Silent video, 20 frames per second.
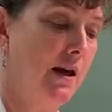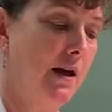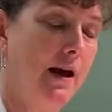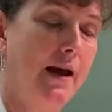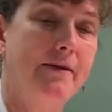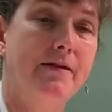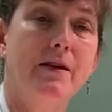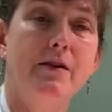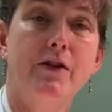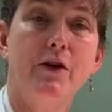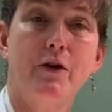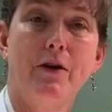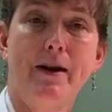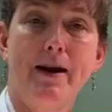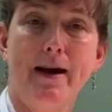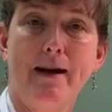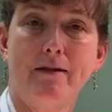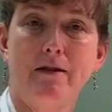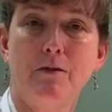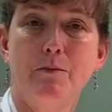And then they're going
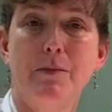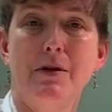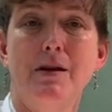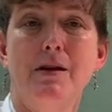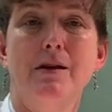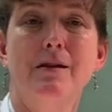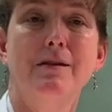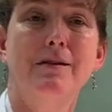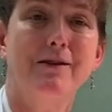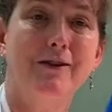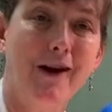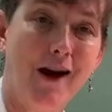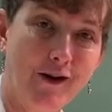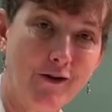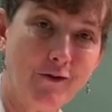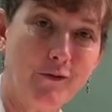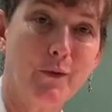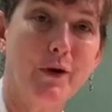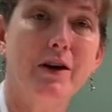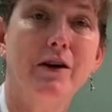to have to be
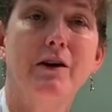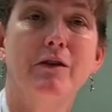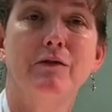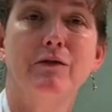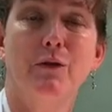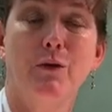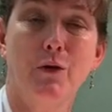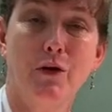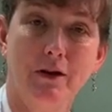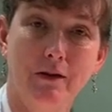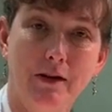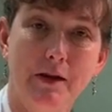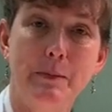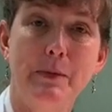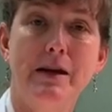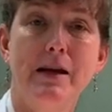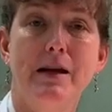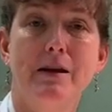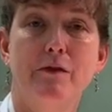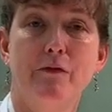gotten rid of or
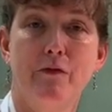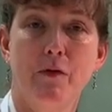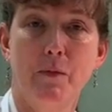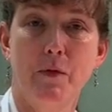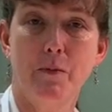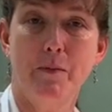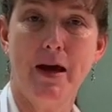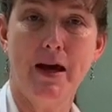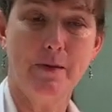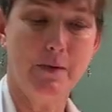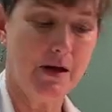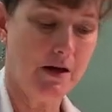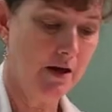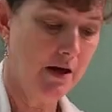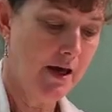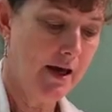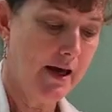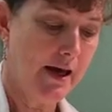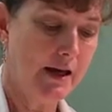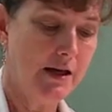eliminated from the baby.
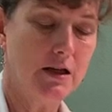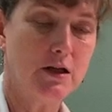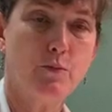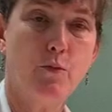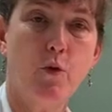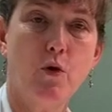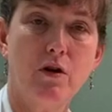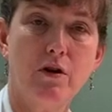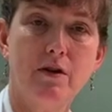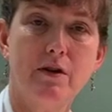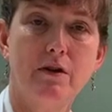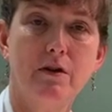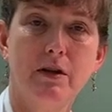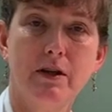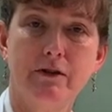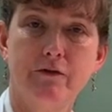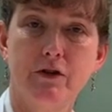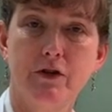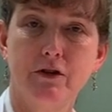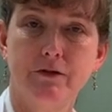And his poor little
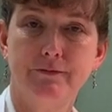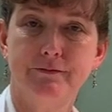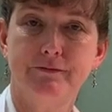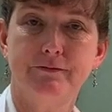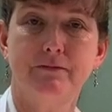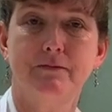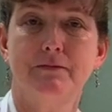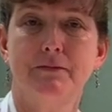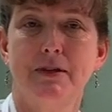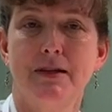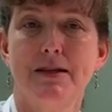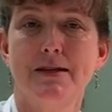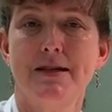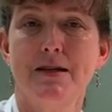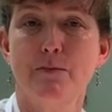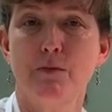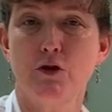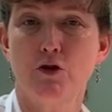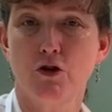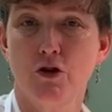liver is
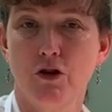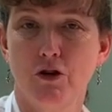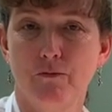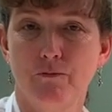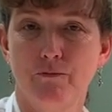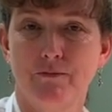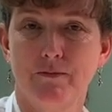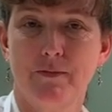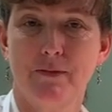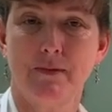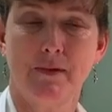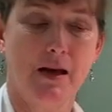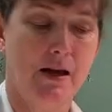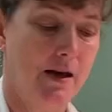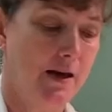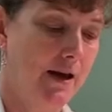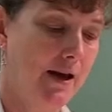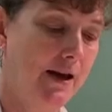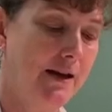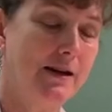immature.
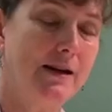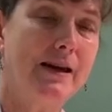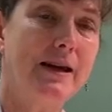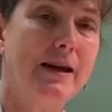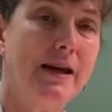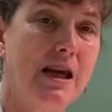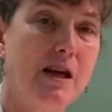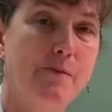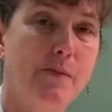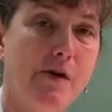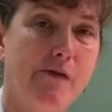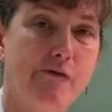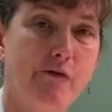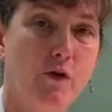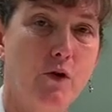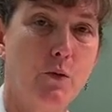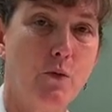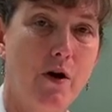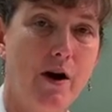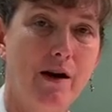And it can keep up
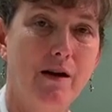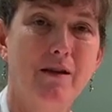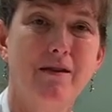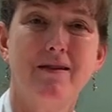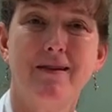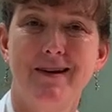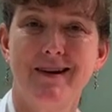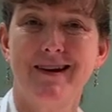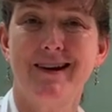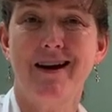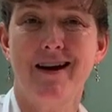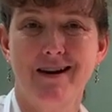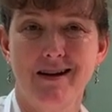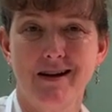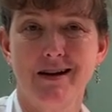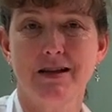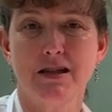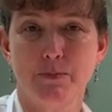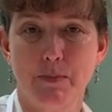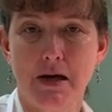for a while, and then it kind of
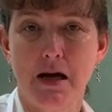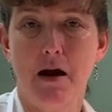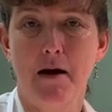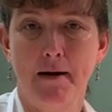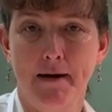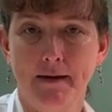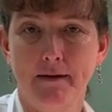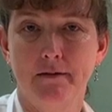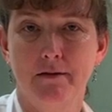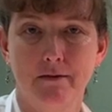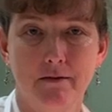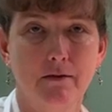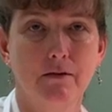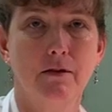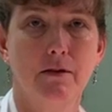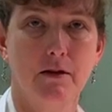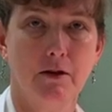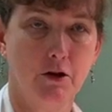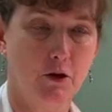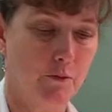gets behind
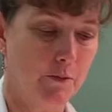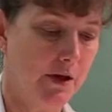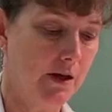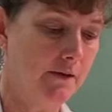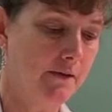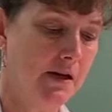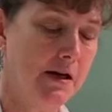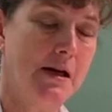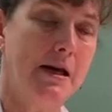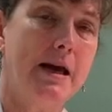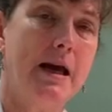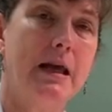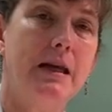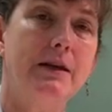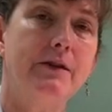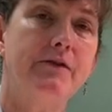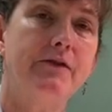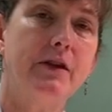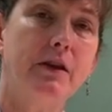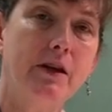a little bit. And
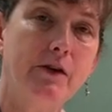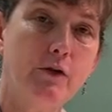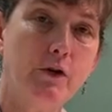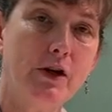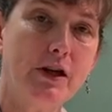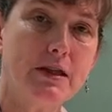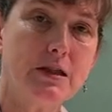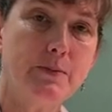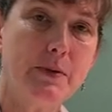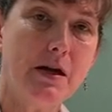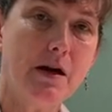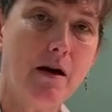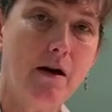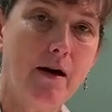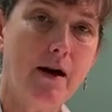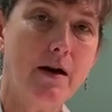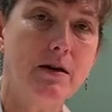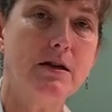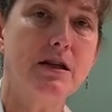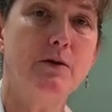if the liver gets
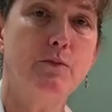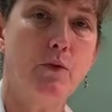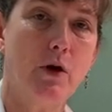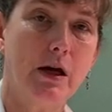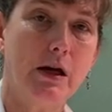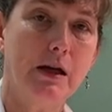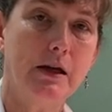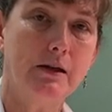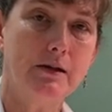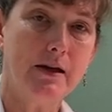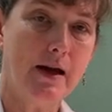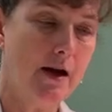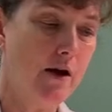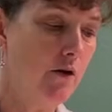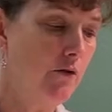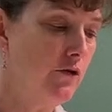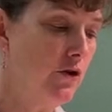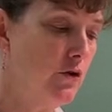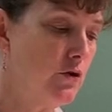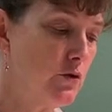behind in breaking
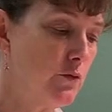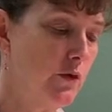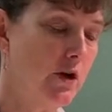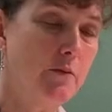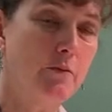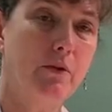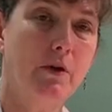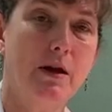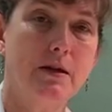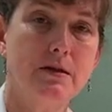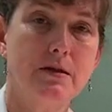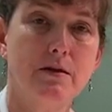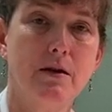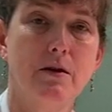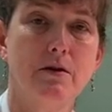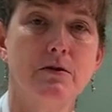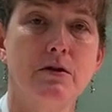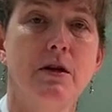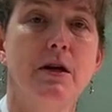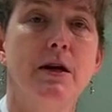down those red blood cells,